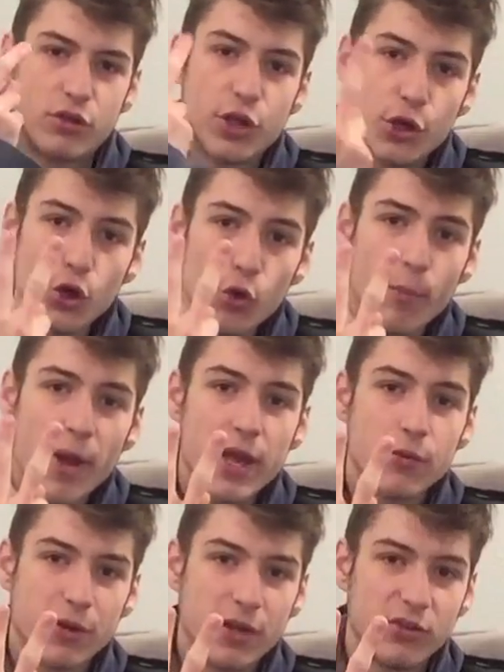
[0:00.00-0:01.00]
two
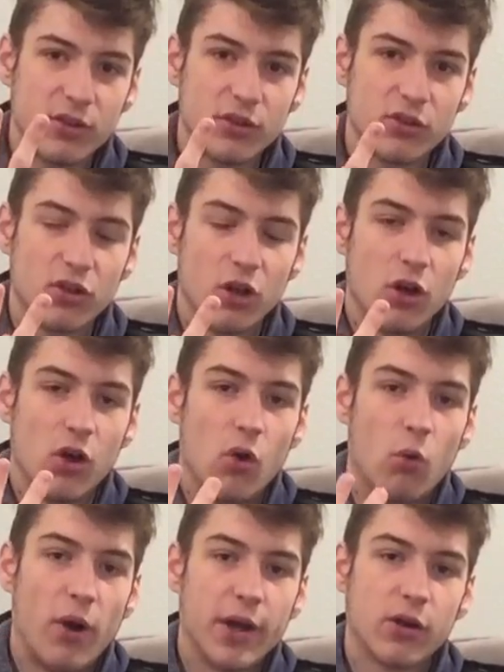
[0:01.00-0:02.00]
main reasons
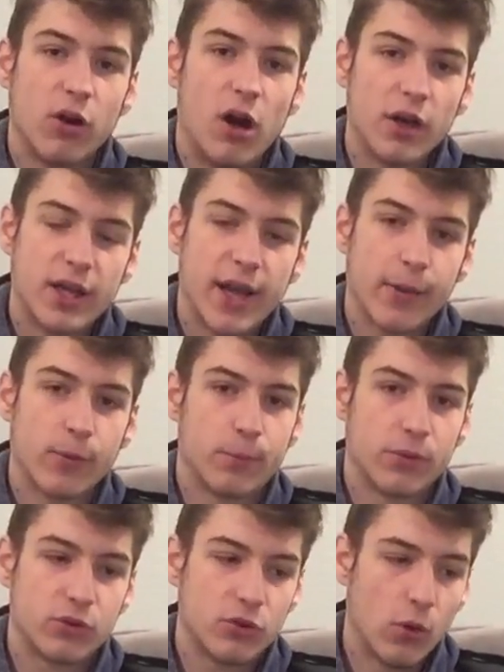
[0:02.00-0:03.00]
why your on-camera
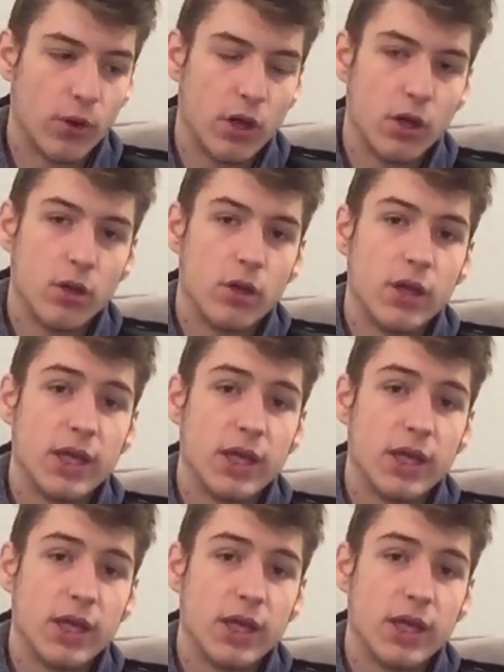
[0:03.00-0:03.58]
persona